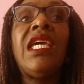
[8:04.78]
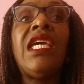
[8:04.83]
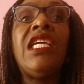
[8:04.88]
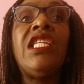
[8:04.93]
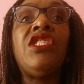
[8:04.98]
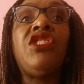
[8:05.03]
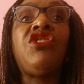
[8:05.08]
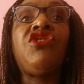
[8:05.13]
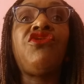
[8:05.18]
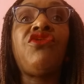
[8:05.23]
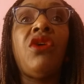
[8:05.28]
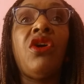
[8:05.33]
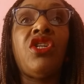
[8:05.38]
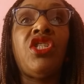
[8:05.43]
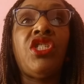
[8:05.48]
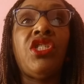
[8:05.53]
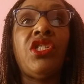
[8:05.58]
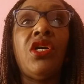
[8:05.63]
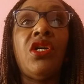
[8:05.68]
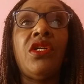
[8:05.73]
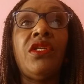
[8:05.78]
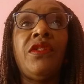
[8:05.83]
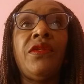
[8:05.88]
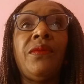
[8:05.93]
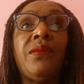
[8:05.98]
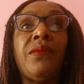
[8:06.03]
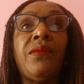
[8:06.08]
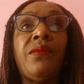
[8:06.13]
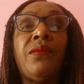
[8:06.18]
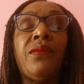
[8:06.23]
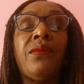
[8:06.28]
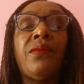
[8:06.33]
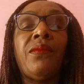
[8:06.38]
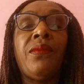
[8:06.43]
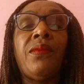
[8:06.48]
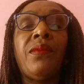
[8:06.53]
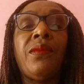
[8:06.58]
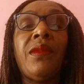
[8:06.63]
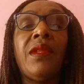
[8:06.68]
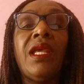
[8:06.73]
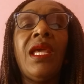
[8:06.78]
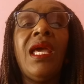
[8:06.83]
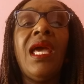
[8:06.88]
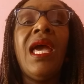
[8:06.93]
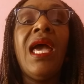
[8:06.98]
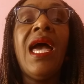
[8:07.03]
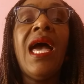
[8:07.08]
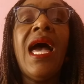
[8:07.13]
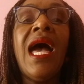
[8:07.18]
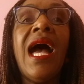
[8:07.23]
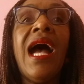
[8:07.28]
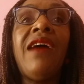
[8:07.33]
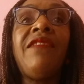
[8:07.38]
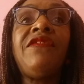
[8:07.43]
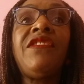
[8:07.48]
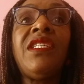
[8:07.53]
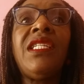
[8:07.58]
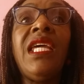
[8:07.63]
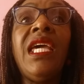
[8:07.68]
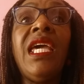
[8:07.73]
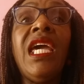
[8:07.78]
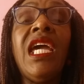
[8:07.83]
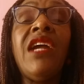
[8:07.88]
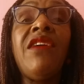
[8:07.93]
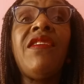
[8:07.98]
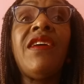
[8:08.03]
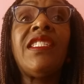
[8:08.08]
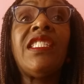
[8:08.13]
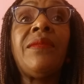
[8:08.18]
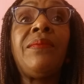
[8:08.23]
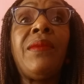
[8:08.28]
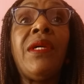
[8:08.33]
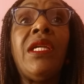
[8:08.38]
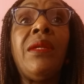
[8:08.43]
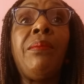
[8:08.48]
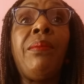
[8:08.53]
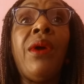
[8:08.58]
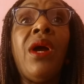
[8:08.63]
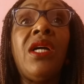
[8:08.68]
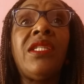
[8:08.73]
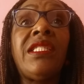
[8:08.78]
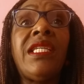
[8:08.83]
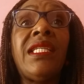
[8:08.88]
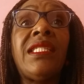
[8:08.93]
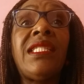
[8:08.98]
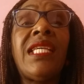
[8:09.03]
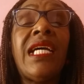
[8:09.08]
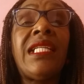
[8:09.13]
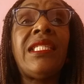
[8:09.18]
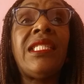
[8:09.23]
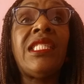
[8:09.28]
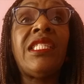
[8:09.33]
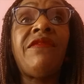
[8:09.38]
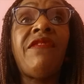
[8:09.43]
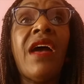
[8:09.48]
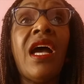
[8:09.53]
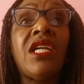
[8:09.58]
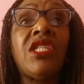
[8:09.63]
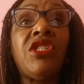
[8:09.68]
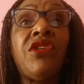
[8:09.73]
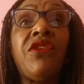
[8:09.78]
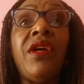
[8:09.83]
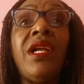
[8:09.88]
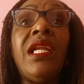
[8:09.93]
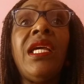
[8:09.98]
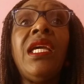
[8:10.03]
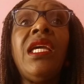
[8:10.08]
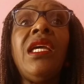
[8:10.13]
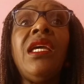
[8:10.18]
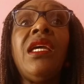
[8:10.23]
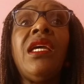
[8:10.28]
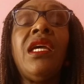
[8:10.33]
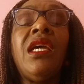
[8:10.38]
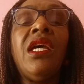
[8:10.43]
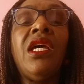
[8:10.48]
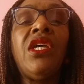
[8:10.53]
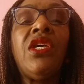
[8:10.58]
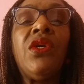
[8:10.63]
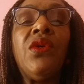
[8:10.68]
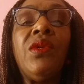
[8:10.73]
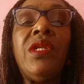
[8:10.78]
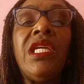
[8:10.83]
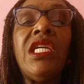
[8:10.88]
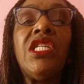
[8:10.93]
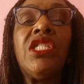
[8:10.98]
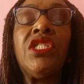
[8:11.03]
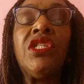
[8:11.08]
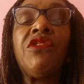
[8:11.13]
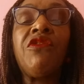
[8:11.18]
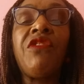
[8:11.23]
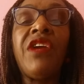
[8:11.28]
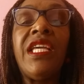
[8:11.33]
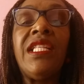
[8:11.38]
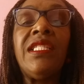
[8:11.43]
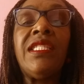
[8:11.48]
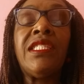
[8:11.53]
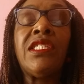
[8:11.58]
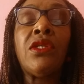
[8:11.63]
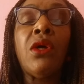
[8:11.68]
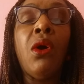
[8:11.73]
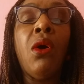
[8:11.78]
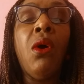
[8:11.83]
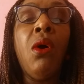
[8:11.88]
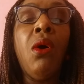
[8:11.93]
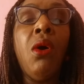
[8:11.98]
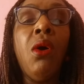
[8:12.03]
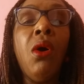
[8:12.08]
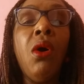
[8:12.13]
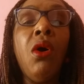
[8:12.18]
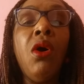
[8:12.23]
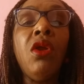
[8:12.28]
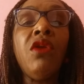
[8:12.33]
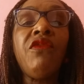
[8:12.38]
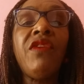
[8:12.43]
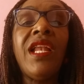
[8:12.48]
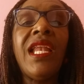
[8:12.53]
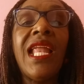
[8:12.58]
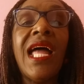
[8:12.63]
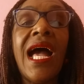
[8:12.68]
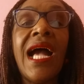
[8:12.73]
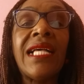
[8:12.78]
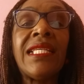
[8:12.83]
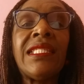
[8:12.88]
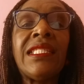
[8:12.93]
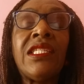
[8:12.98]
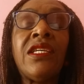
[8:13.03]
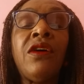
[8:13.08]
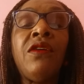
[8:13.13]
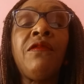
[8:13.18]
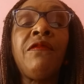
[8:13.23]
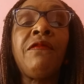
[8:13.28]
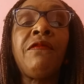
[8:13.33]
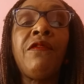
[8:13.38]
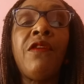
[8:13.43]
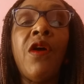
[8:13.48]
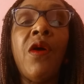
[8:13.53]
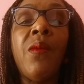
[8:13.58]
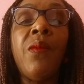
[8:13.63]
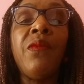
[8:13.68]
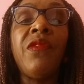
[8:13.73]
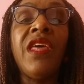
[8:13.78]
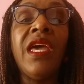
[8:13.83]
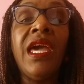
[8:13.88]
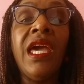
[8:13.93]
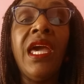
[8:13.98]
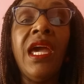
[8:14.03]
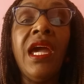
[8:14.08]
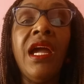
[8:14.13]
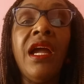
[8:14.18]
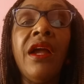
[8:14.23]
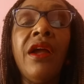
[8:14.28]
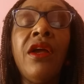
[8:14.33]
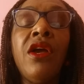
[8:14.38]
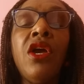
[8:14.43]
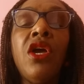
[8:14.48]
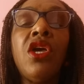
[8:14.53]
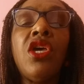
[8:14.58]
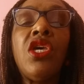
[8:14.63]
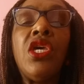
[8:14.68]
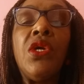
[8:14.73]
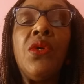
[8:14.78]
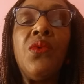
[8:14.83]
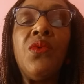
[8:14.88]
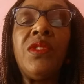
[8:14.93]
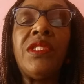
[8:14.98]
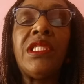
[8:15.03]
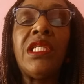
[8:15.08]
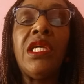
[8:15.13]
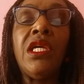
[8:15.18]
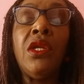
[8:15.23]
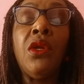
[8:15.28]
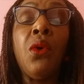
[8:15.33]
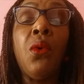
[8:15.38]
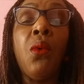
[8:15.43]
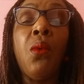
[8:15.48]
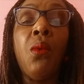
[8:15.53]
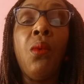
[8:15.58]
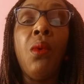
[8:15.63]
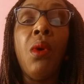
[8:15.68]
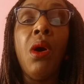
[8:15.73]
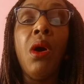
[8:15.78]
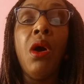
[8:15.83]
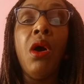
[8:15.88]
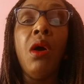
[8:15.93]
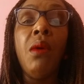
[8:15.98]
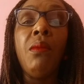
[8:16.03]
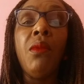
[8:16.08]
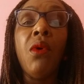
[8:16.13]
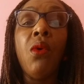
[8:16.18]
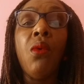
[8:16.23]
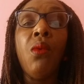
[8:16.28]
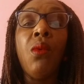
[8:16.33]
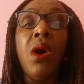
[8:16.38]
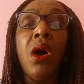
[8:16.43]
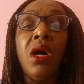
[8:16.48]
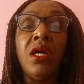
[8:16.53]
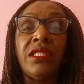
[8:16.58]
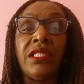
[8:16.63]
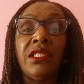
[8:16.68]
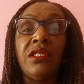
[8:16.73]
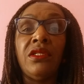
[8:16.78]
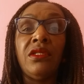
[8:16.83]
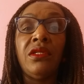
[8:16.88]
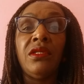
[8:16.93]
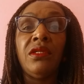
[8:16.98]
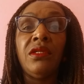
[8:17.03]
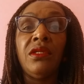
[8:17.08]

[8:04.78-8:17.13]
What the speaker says: instruction. After the hair has been processed satisfactorily, you need to rinse all relaxer from the hair using warm water.